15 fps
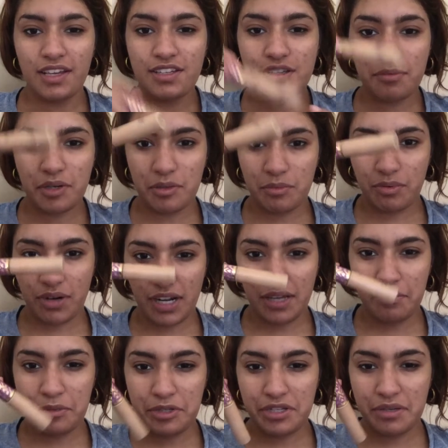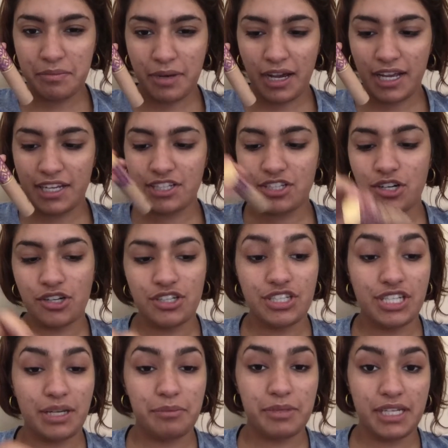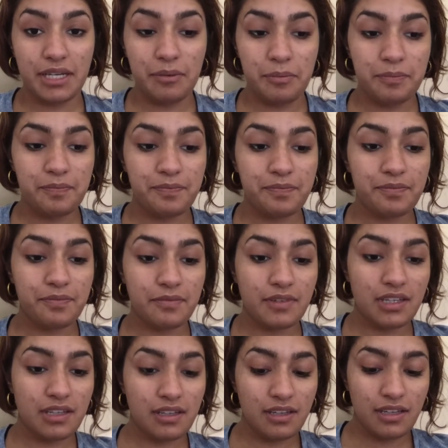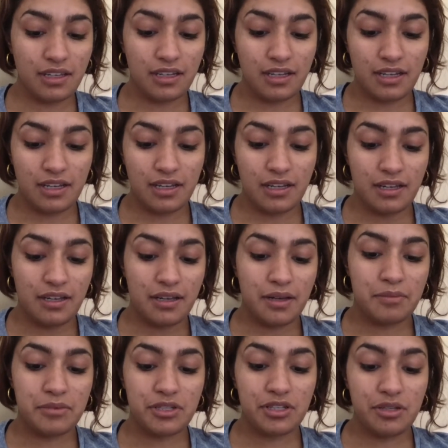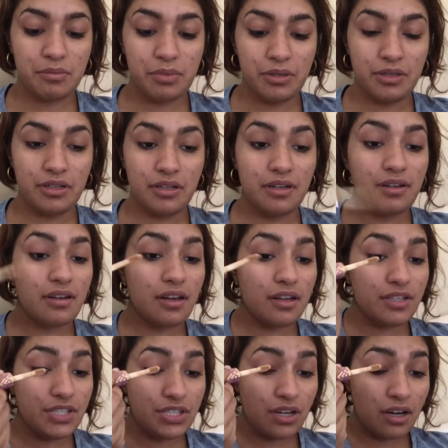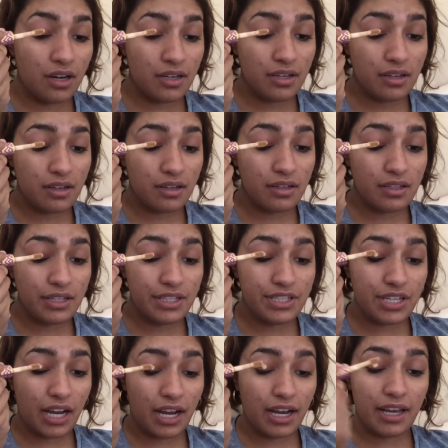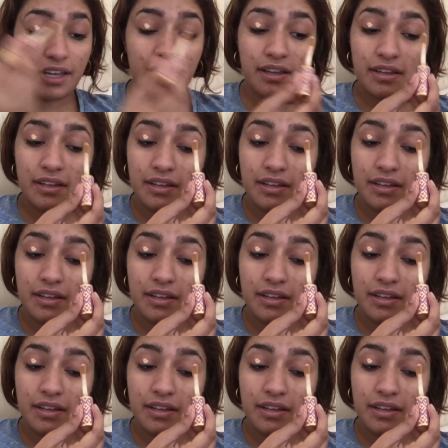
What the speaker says: So I'm going to prime using my Tarte Shape Tape. I'm just going to put a dot in each eye